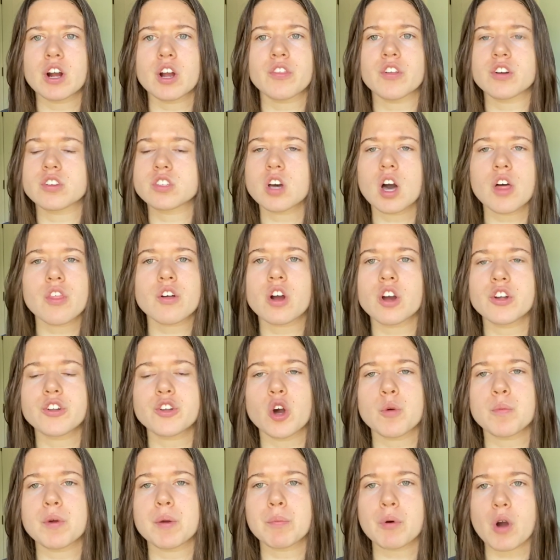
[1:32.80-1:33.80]
There's other
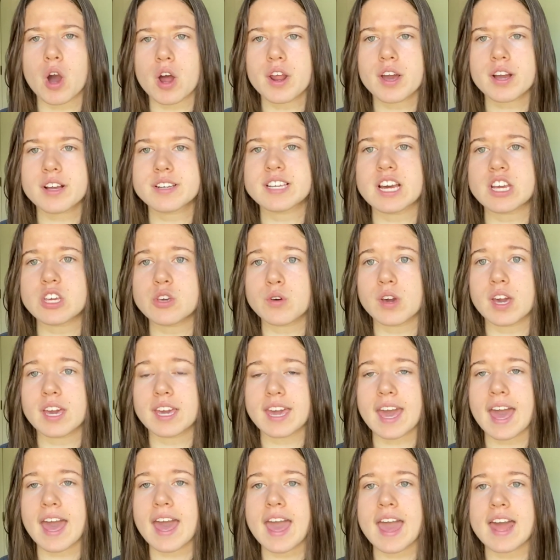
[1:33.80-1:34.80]
Adobe products that you can
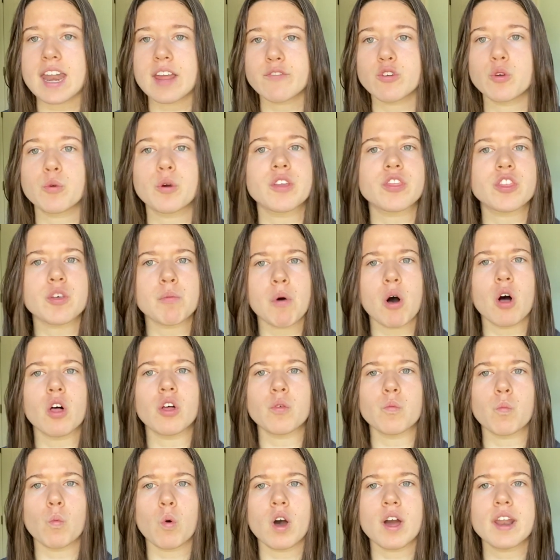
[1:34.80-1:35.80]
get, and if you get them all
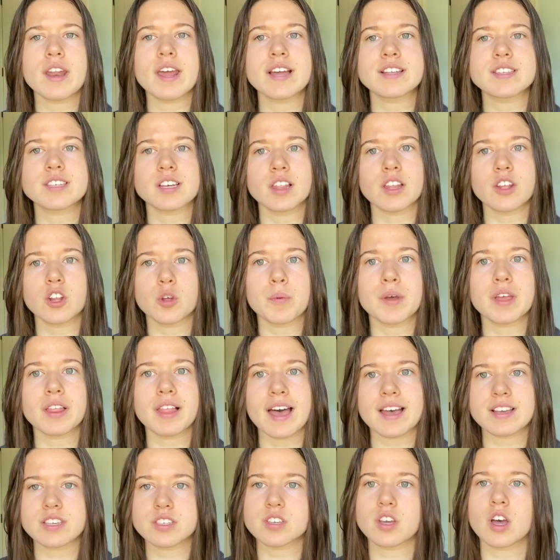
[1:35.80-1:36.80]
in one, it's a little bit
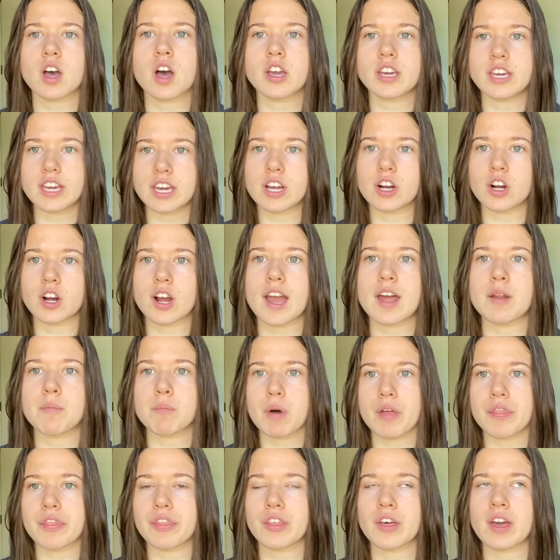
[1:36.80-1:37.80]
less a year and
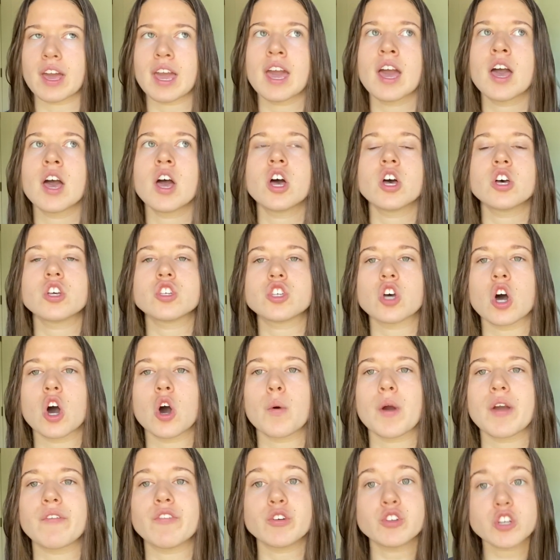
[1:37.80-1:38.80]
monthly.
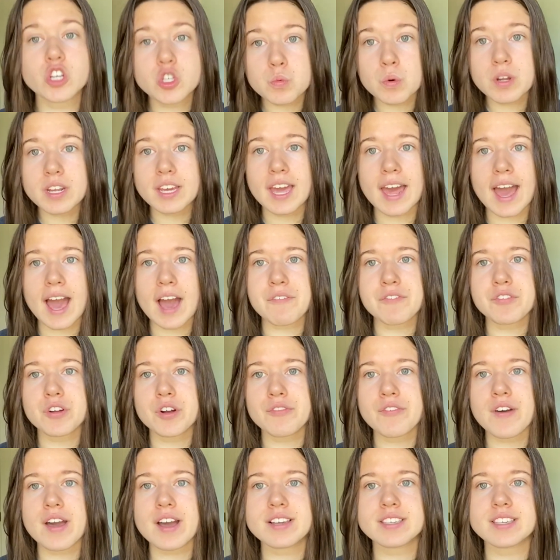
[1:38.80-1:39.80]
So if you just want to get After
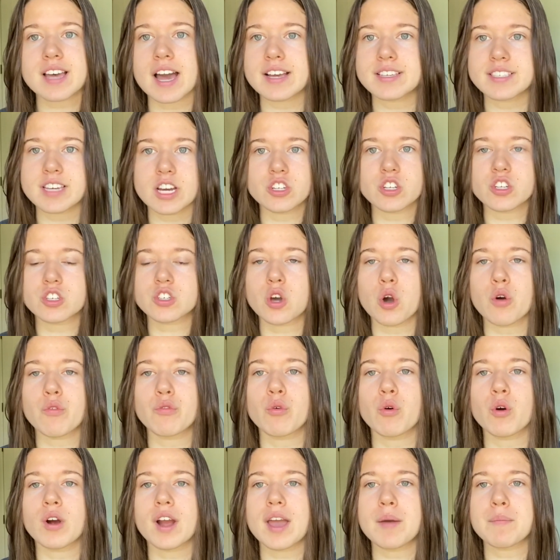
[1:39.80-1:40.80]
Effects, I say just go
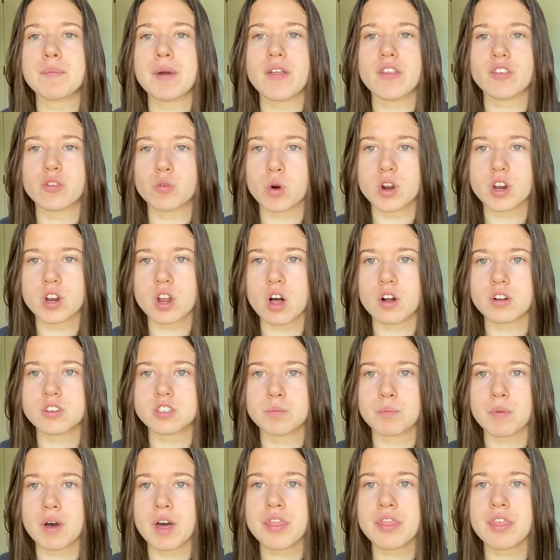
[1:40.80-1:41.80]
for it and pay the $20
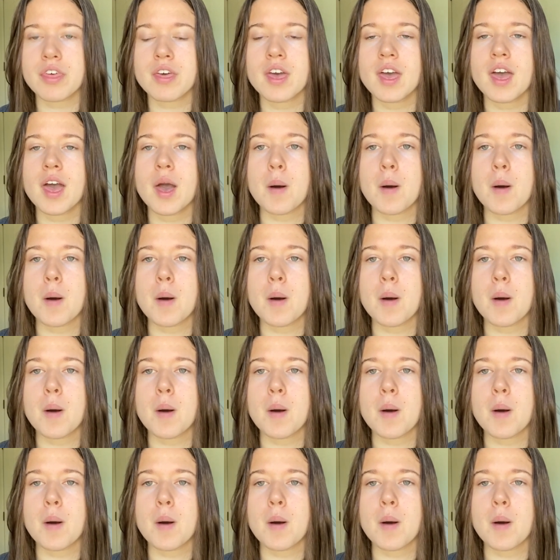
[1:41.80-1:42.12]
a month.